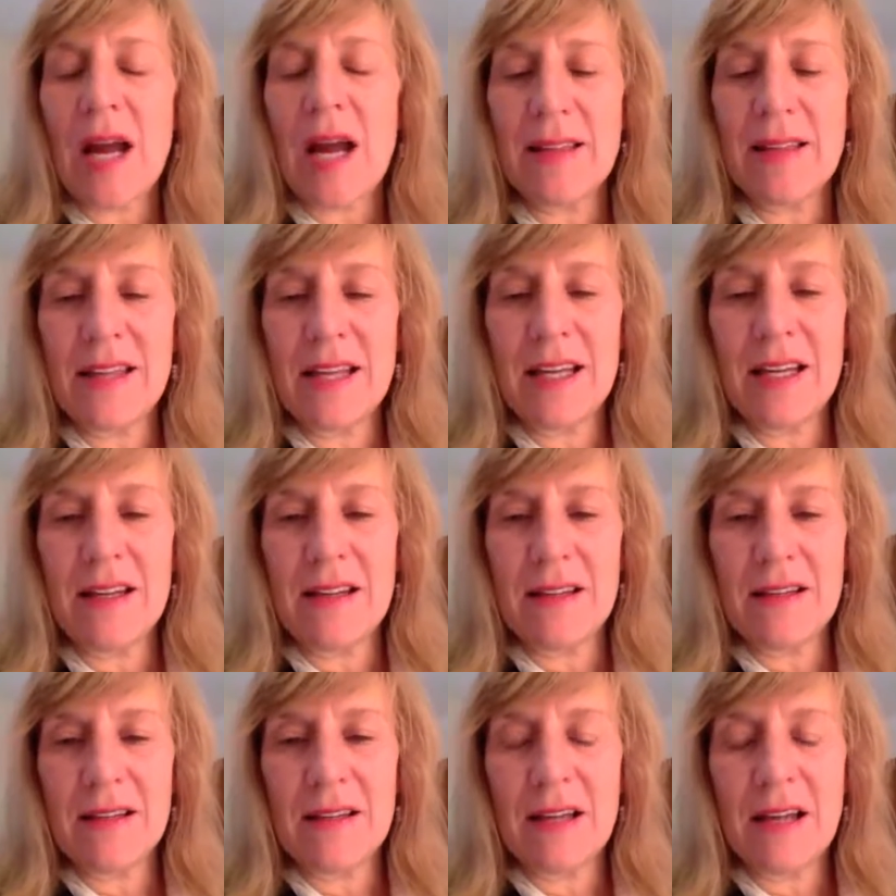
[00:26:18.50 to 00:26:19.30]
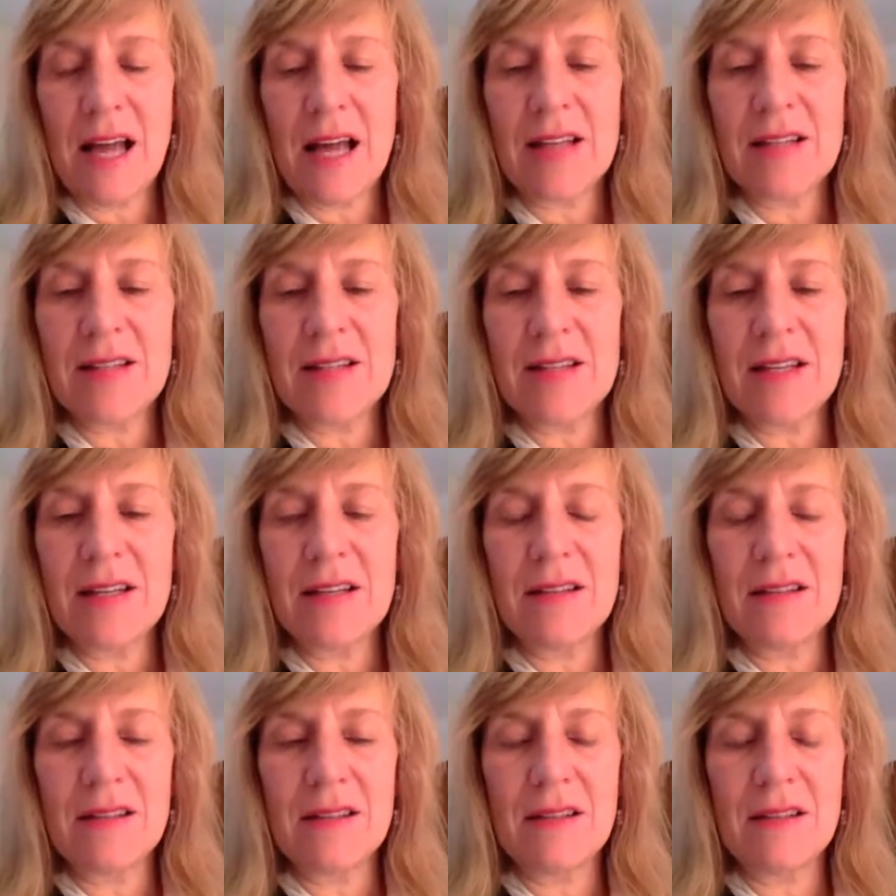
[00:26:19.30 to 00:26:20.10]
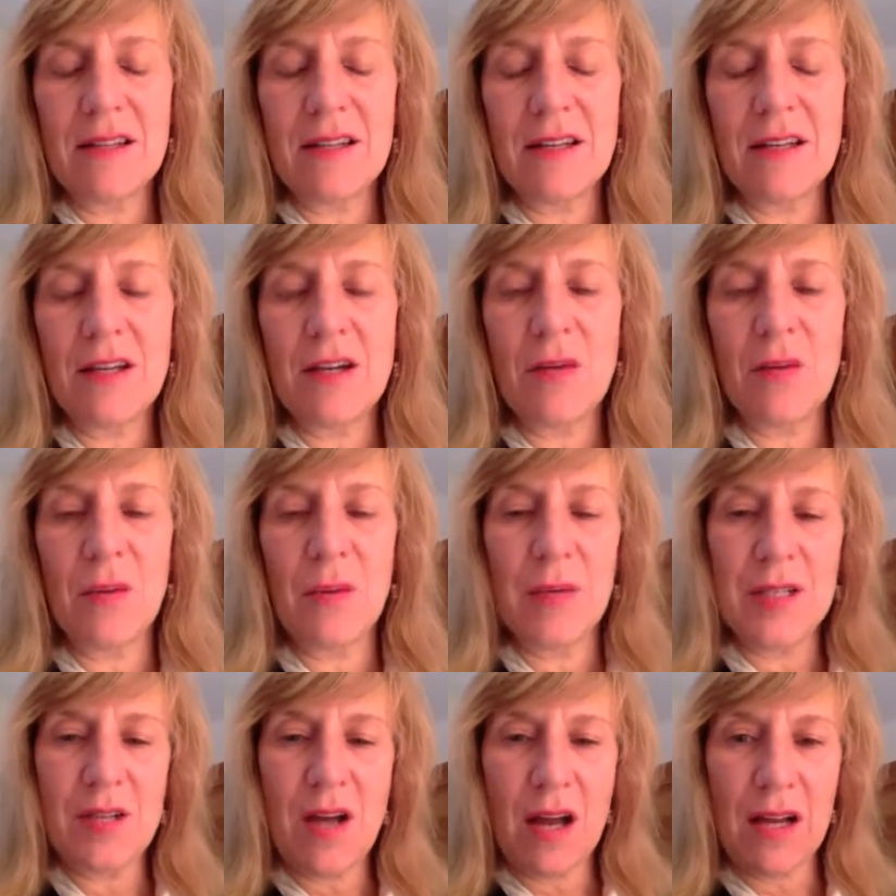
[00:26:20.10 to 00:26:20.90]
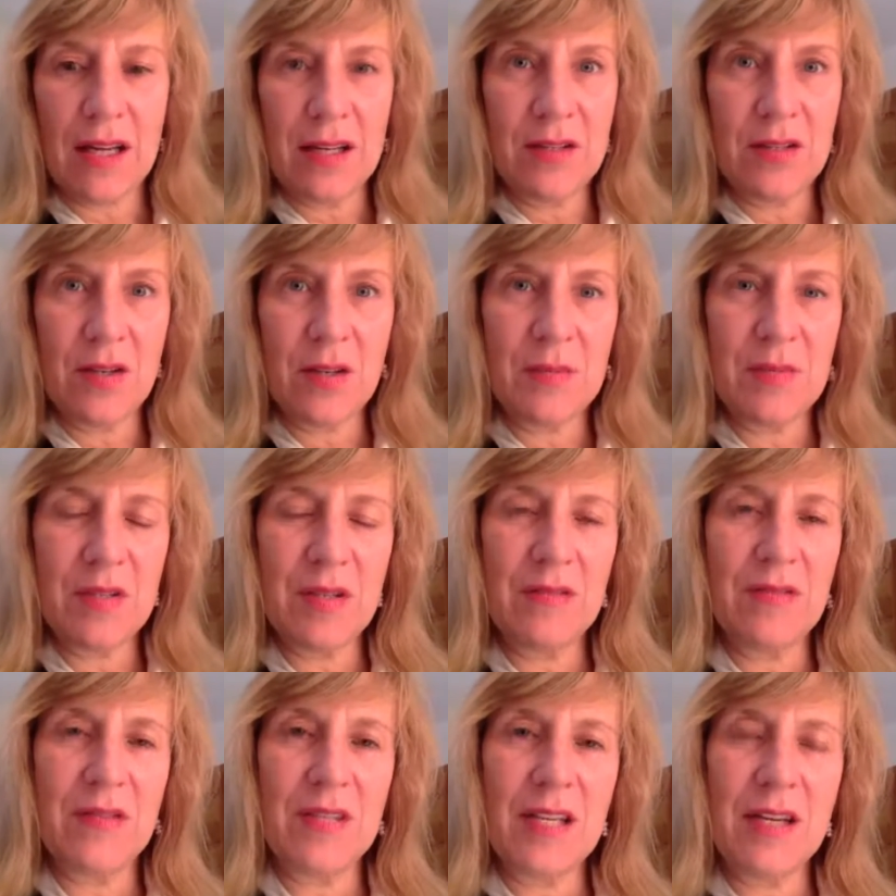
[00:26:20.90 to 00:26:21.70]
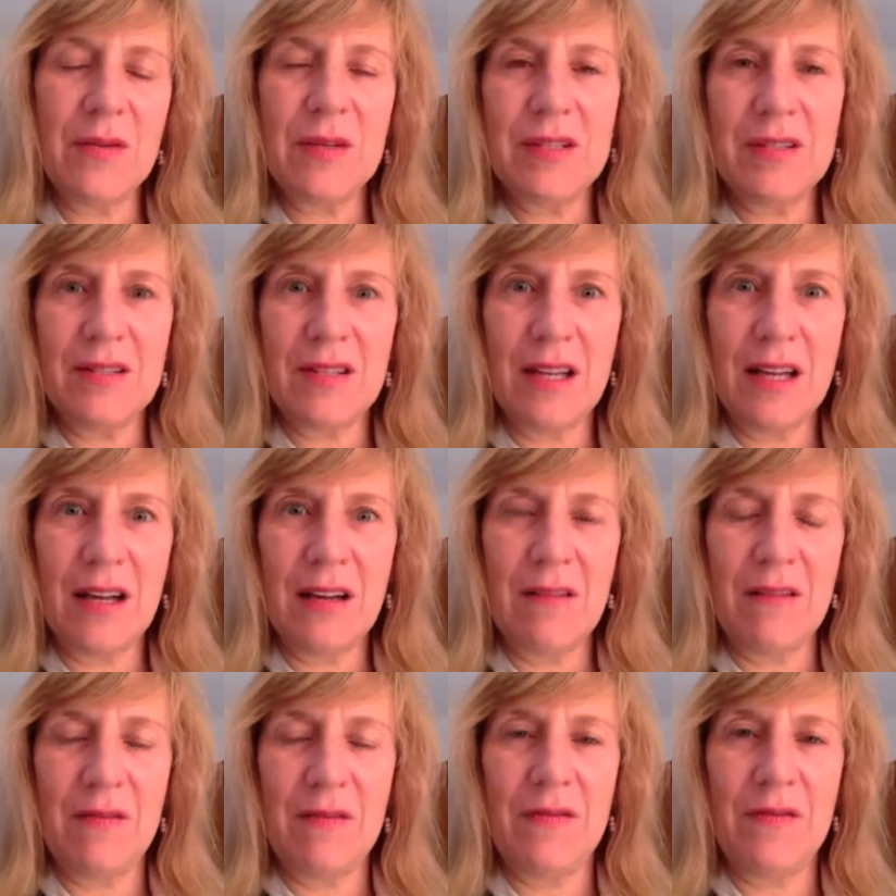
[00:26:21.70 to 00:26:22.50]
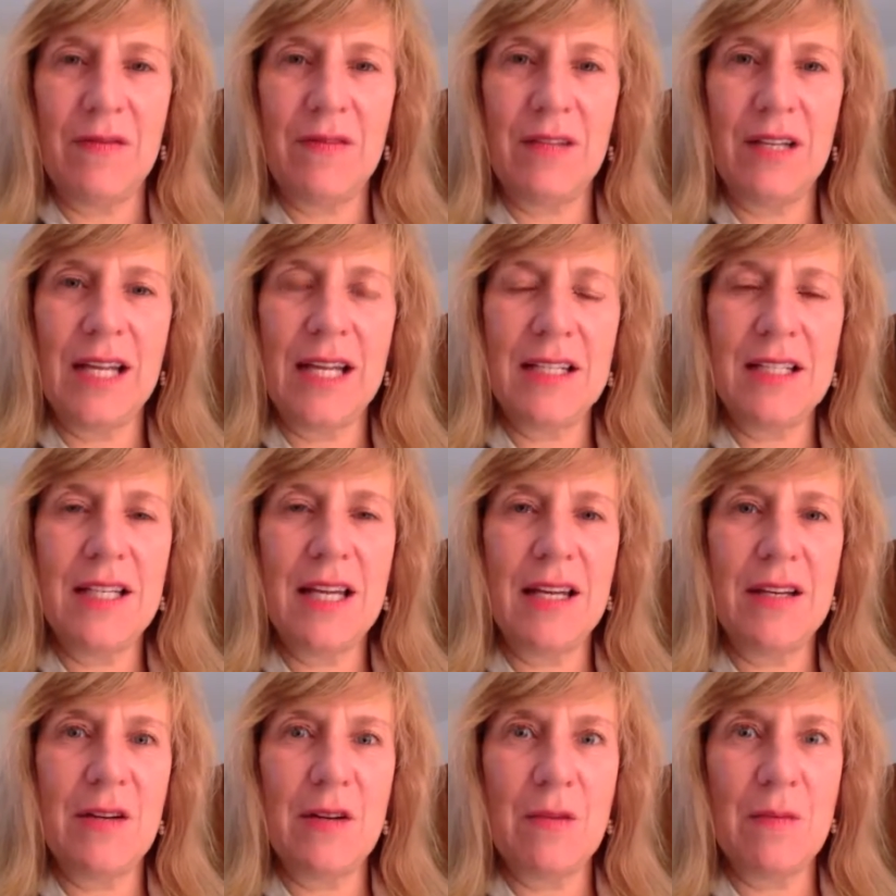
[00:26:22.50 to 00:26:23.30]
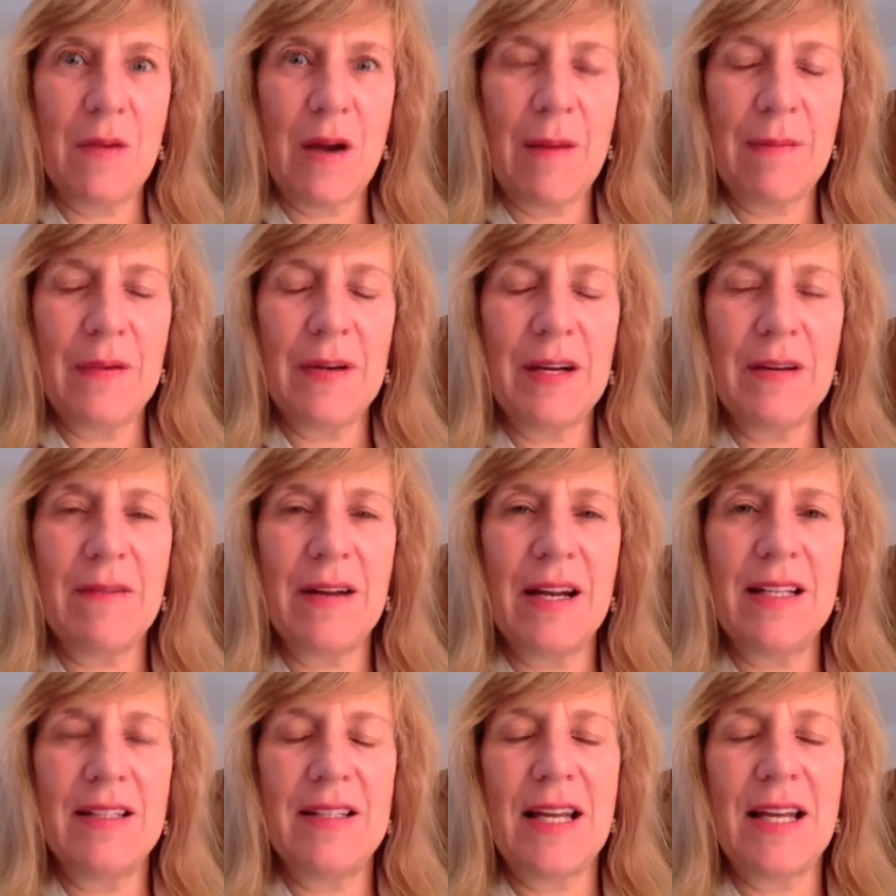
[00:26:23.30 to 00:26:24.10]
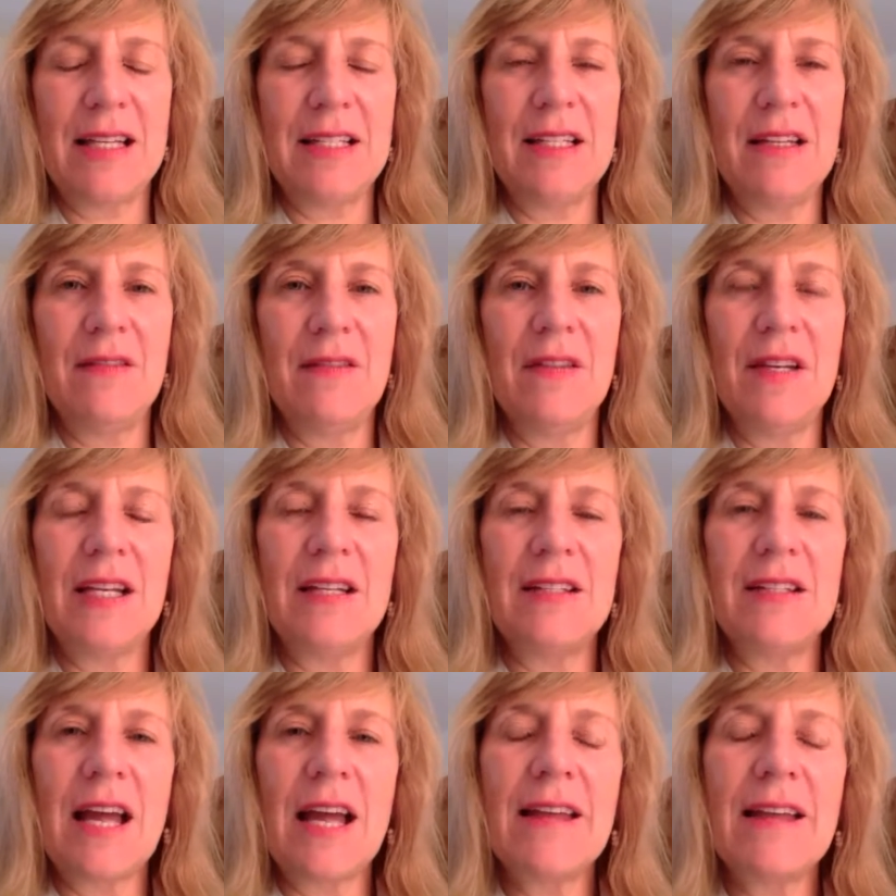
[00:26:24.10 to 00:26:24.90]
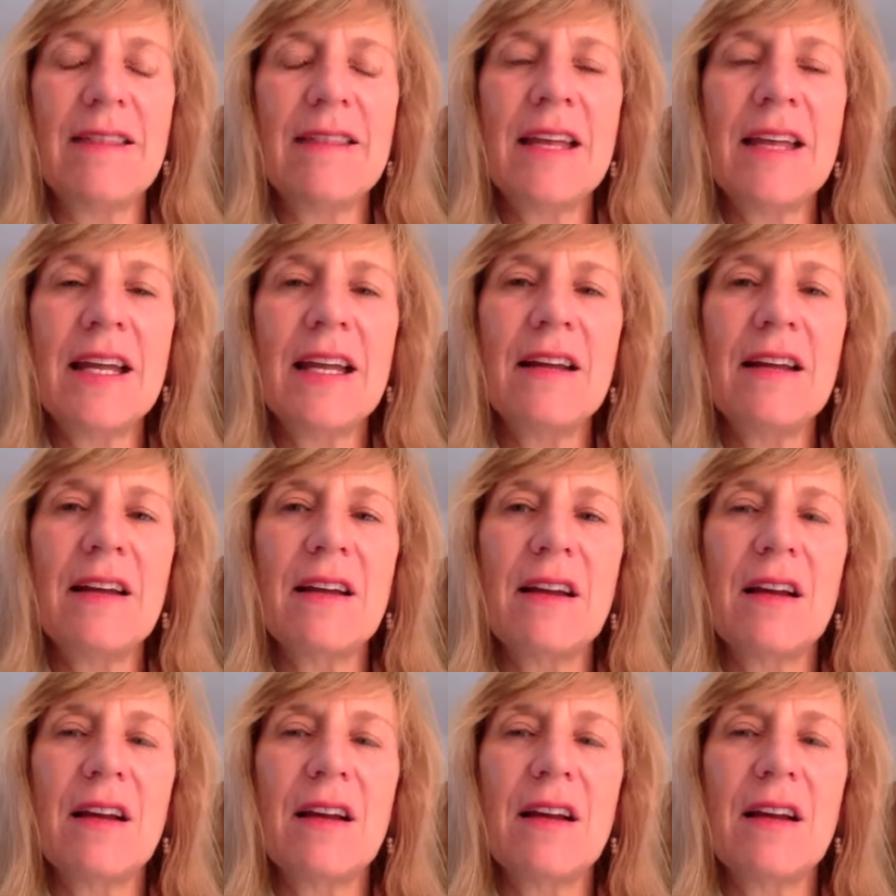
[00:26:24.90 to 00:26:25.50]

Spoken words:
think, as in, when we talk in terms of sequencing of land tenure and property rights activities, I think